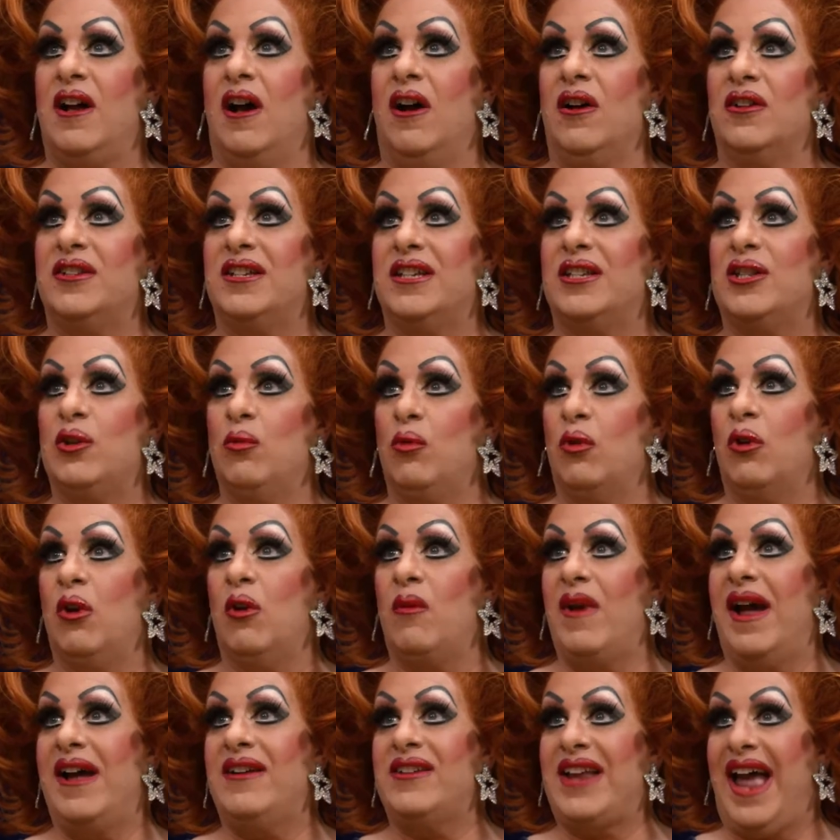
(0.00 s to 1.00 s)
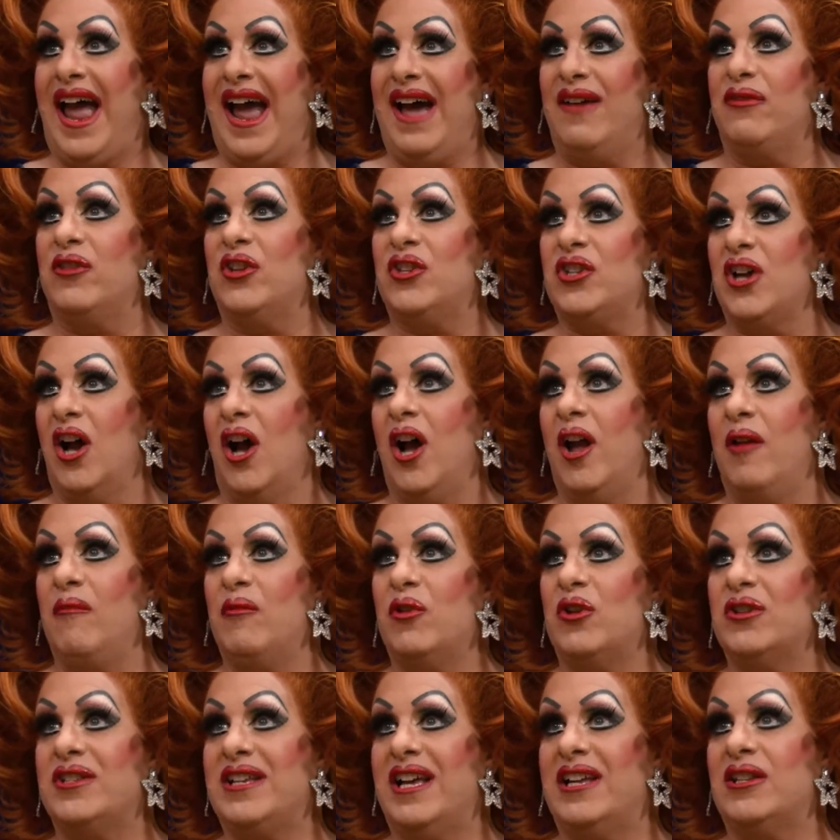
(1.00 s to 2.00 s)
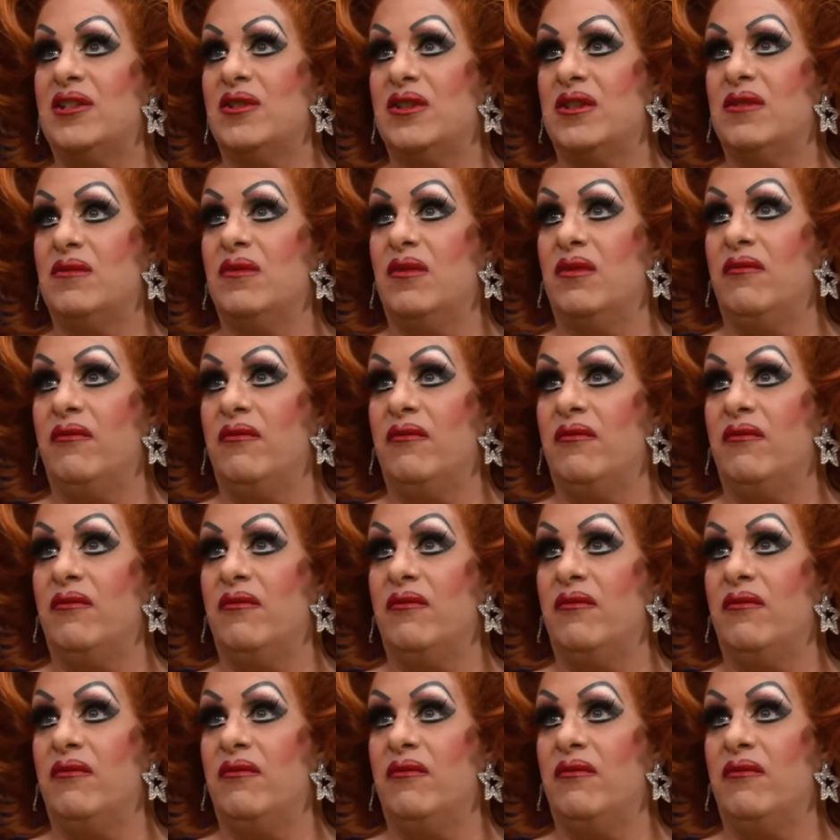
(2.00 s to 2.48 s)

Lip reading: artists that were around at the time, because that's